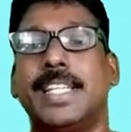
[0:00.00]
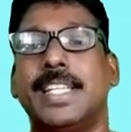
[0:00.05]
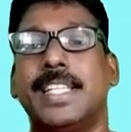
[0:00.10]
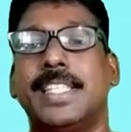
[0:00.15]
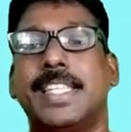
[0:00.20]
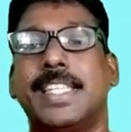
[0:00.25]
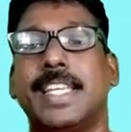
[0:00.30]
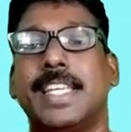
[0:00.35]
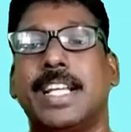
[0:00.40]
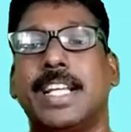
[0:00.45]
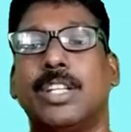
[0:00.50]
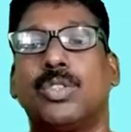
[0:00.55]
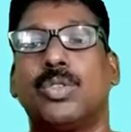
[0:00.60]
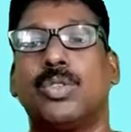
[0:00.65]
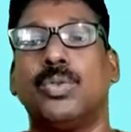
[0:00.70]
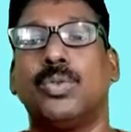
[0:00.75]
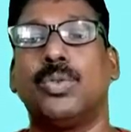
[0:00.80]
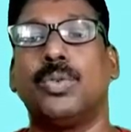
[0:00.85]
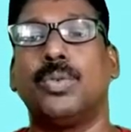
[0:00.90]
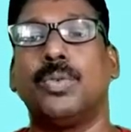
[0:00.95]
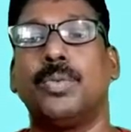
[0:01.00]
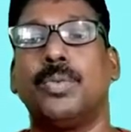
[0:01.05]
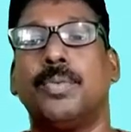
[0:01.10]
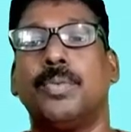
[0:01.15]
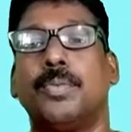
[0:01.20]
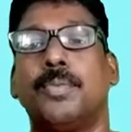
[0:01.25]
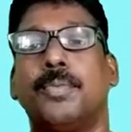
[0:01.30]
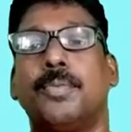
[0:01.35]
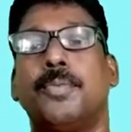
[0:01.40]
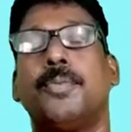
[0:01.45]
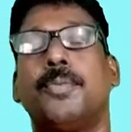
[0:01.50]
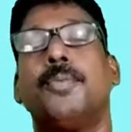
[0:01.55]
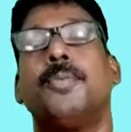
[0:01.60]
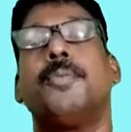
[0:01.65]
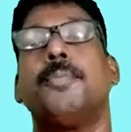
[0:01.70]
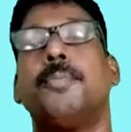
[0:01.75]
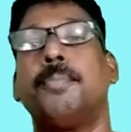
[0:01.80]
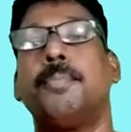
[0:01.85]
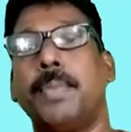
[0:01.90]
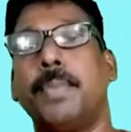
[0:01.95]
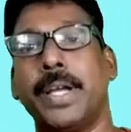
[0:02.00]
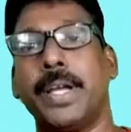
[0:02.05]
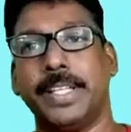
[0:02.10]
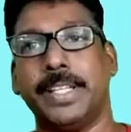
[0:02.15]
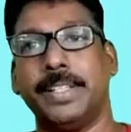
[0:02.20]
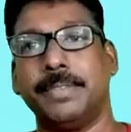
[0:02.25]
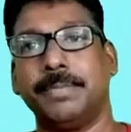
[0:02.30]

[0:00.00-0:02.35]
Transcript: is equal to pi.